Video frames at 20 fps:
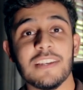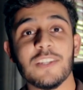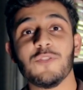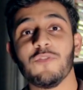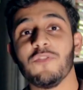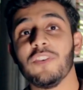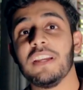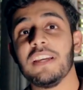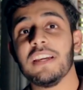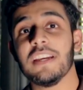this
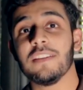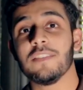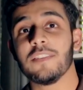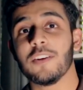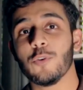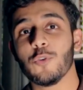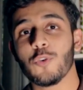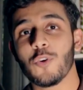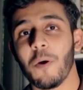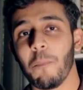free
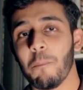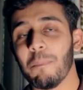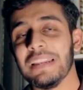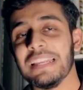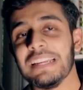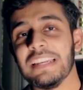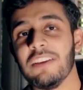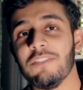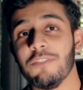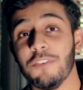intro
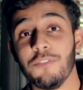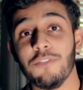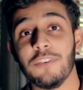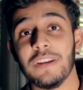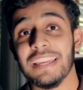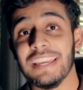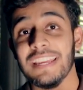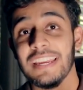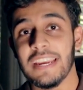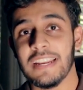completely for
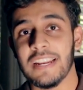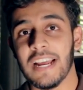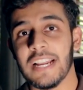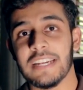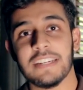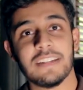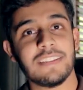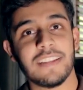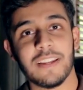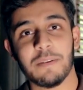free in
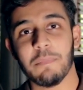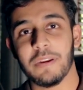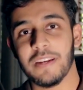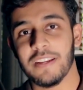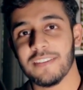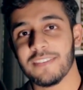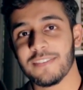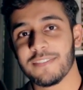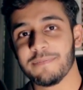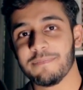under 10
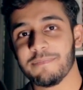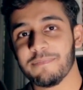minutes.